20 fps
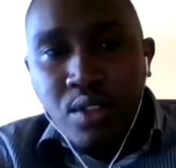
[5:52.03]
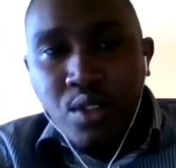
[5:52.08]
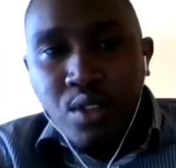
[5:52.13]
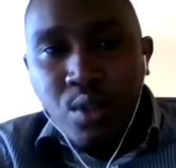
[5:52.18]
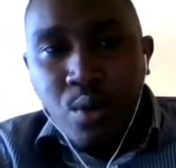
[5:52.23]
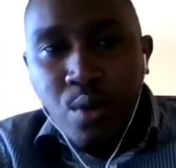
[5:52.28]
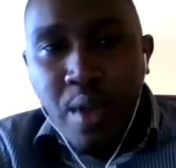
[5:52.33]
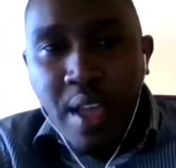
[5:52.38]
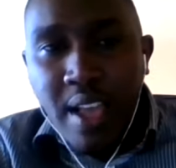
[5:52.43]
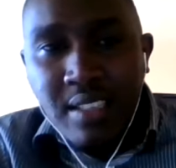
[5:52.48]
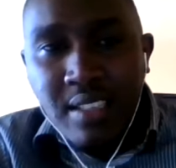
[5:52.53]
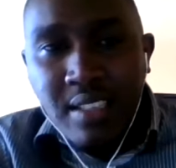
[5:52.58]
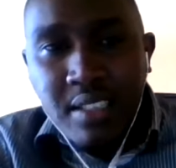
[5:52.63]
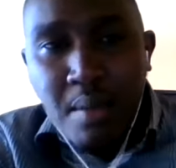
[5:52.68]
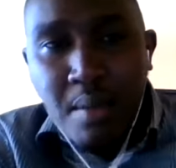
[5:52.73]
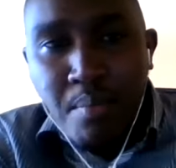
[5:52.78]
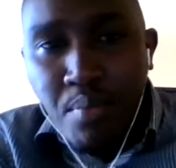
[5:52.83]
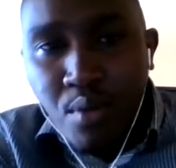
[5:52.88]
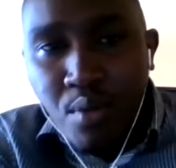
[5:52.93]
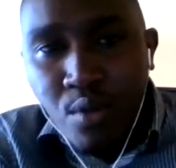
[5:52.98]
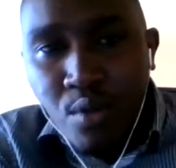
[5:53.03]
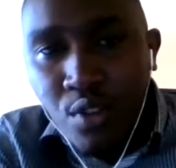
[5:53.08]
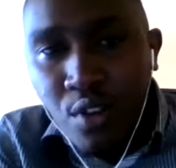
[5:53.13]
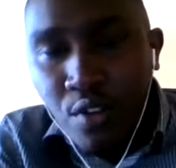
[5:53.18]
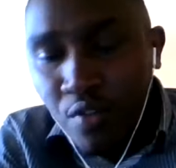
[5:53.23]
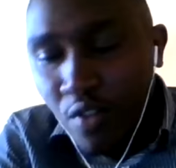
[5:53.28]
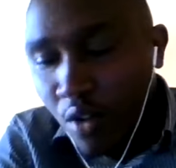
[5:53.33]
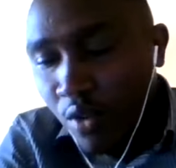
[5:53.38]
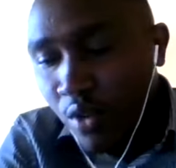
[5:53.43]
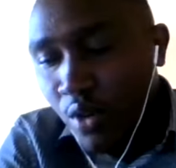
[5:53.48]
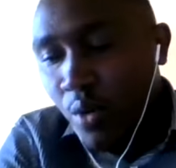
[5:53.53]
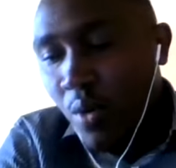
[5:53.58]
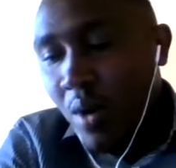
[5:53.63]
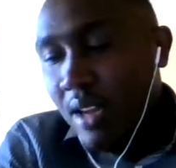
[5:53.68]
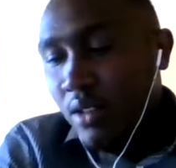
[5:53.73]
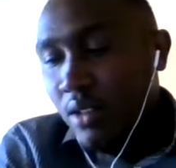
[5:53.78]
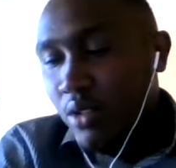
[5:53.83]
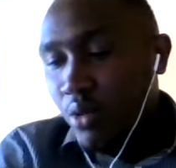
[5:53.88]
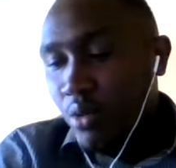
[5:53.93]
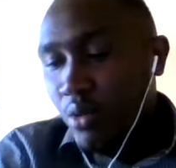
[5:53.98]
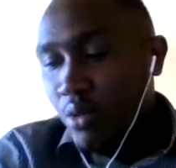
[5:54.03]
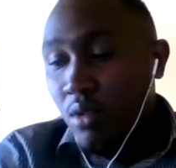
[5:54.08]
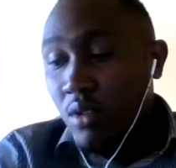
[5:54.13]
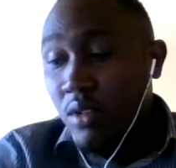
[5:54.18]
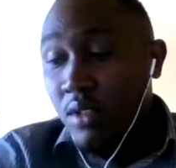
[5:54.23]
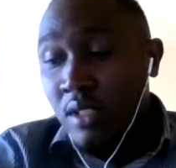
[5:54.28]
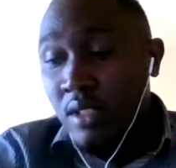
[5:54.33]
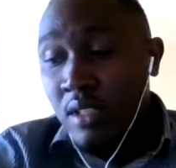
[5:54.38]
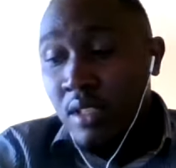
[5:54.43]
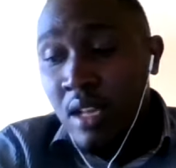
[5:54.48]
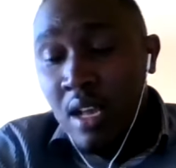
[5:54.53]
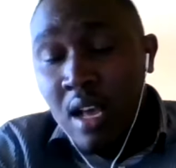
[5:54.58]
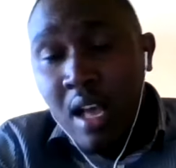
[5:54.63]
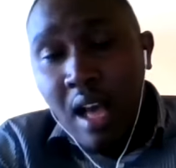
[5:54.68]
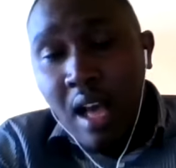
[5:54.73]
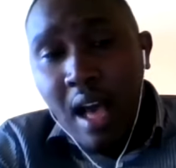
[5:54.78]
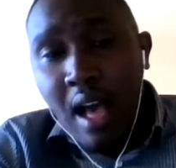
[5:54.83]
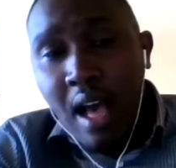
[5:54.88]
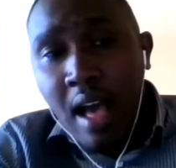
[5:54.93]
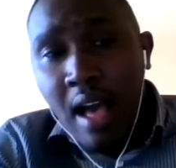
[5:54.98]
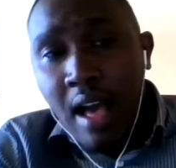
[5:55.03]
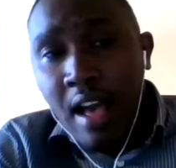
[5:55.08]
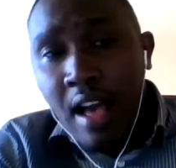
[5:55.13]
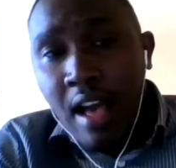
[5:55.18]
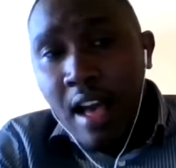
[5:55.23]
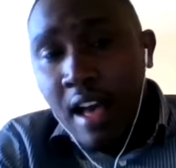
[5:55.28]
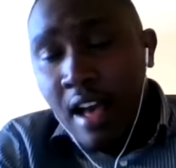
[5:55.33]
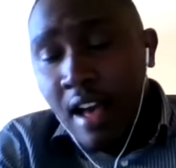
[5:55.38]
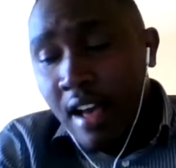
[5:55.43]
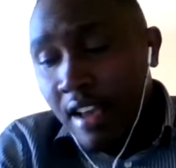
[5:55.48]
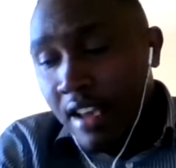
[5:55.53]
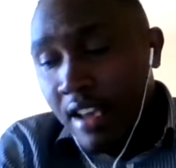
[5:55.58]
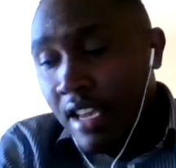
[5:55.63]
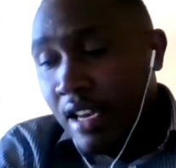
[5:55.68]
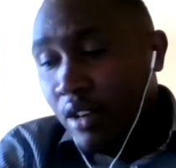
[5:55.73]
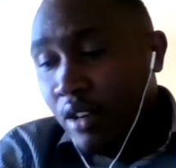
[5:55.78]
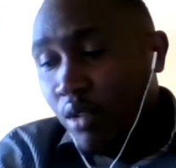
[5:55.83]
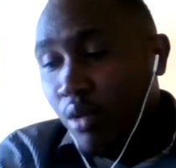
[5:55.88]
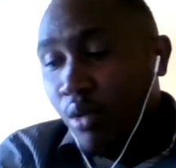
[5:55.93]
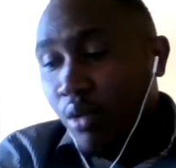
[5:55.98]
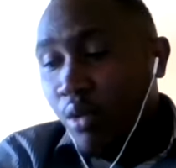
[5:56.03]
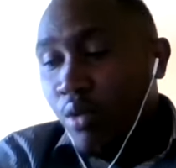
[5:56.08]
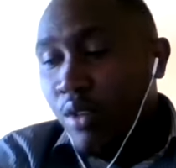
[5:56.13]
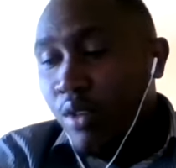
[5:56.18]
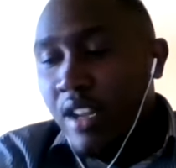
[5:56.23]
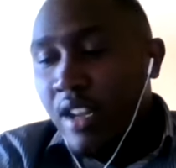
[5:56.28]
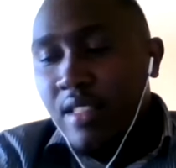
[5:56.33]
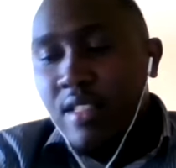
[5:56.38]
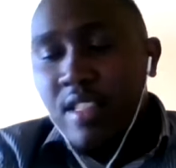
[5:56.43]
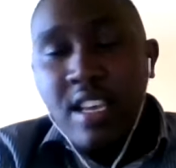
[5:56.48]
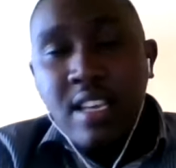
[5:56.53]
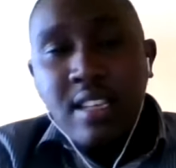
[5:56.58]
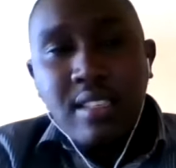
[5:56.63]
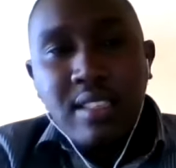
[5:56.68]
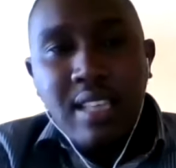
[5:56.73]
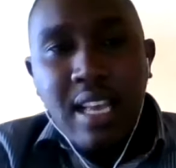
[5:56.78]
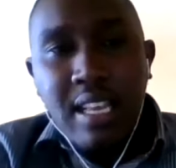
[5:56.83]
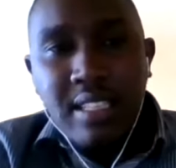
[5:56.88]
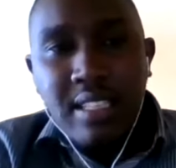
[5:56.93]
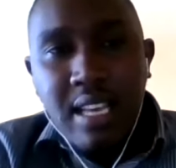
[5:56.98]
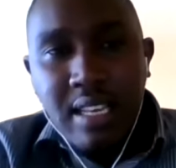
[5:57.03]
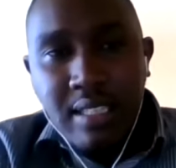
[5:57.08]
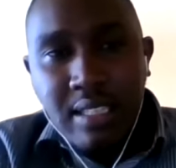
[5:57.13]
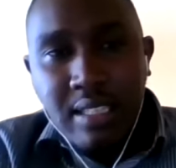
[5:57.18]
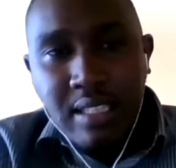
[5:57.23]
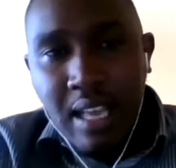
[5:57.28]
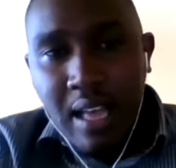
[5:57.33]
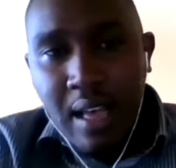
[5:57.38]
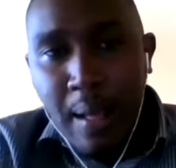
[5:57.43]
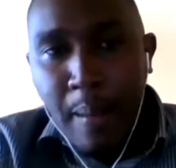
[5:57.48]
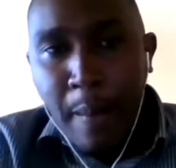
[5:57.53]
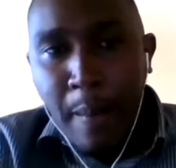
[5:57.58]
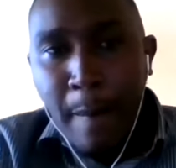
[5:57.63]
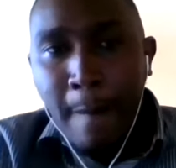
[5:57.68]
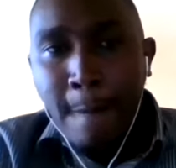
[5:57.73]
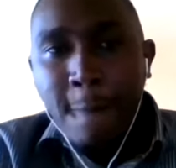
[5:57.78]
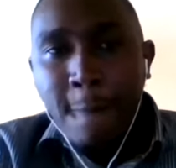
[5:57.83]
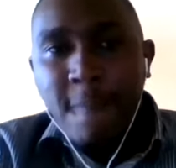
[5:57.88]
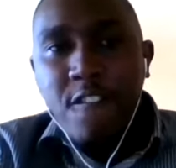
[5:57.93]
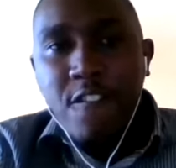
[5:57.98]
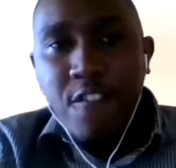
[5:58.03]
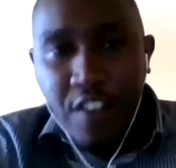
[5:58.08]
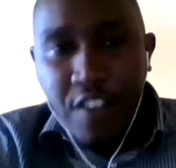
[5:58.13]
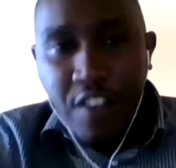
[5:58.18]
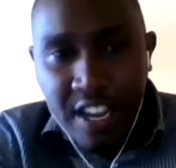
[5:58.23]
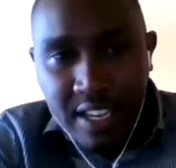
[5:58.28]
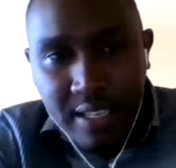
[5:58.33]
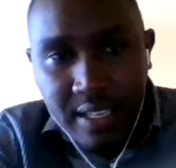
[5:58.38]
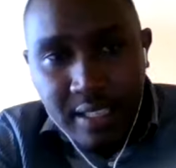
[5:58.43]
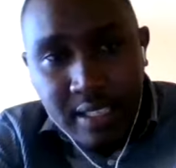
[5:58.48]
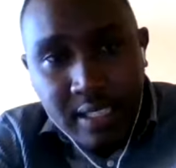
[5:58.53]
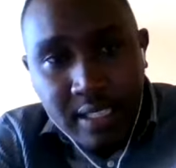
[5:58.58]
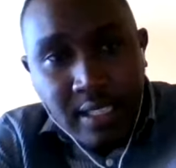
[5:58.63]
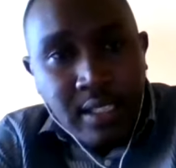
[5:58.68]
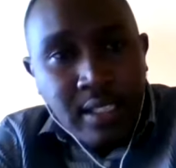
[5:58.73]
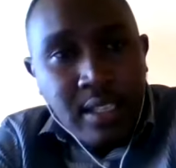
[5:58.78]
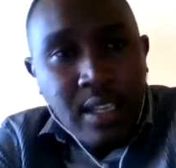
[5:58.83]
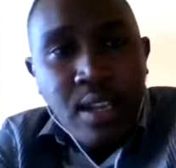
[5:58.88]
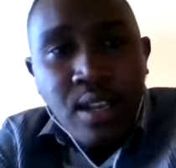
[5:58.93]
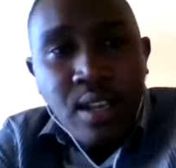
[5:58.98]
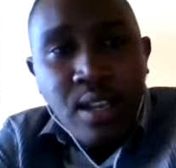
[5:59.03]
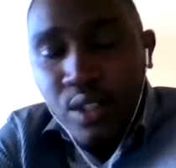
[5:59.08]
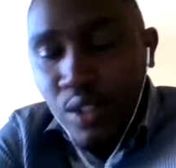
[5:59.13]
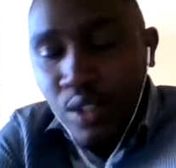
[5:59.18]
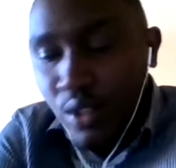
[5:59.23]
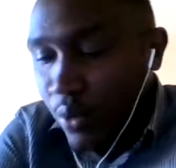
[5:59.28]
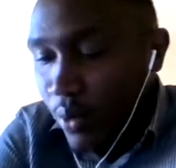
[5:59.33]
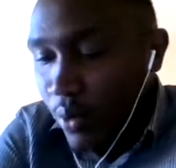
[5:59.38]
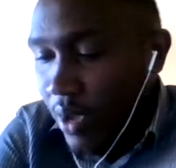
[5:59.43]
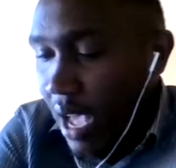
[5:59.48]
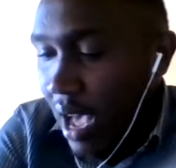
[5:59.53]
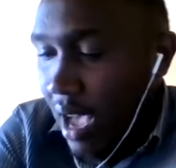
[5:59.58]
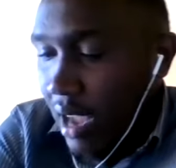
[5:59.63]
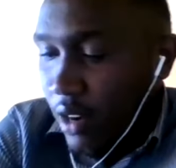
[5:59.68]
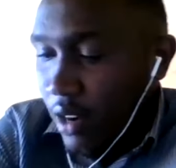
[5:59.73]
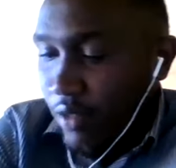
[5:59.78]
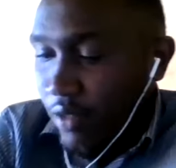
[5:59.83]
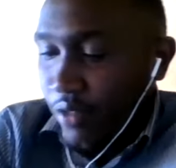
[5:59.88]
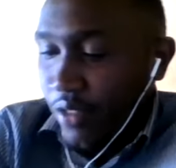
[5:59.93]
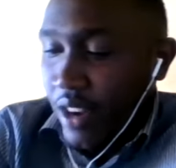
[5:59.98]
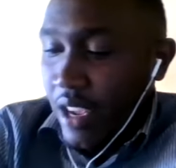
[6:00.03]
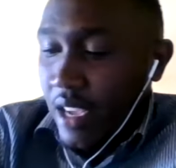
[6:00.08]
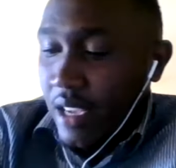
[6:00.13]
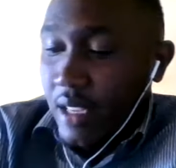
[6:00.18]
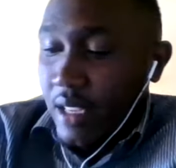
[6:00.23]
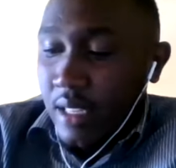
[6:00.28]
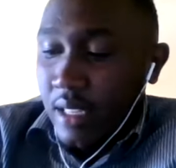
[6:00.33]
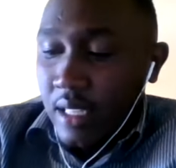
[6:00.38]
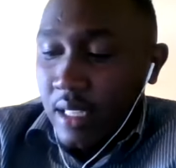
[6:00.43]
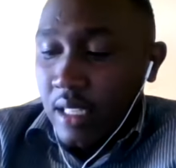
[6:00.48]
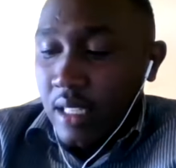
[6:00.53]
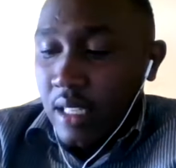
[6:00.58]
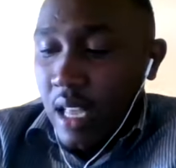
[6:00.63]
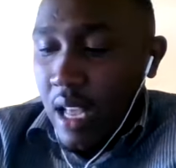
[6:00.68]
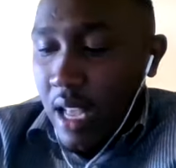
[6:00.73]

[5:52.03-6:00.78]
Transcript: So examples of Oldowan tools uh, uh, include things such as um, So he had freaks